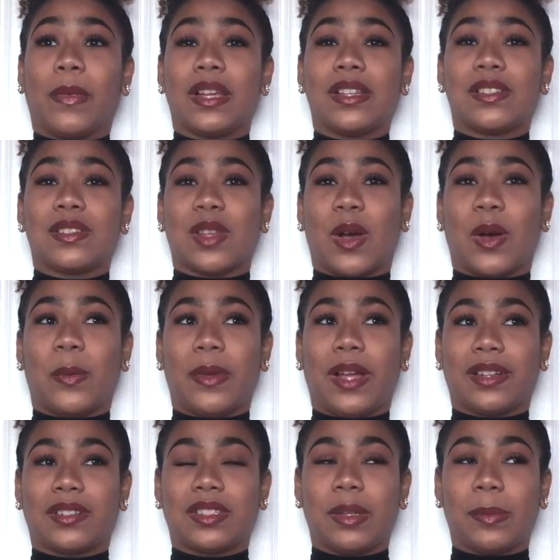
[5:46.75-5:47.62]
So we
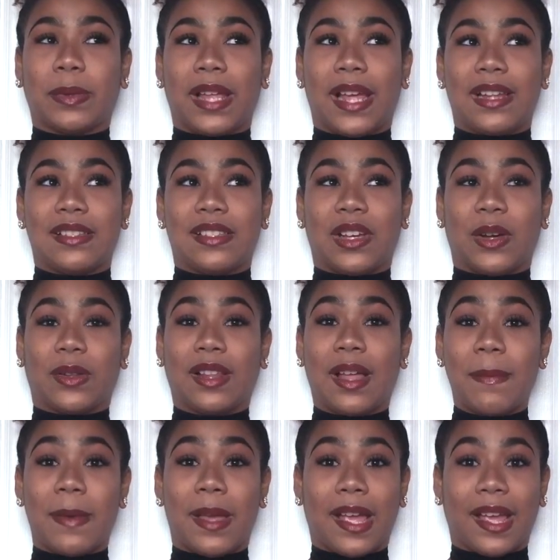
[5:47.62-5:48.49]
actually planned to go
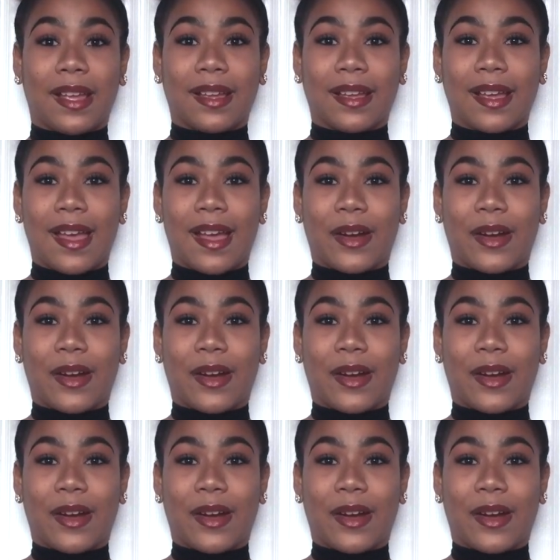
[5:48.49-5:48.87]
clubbing,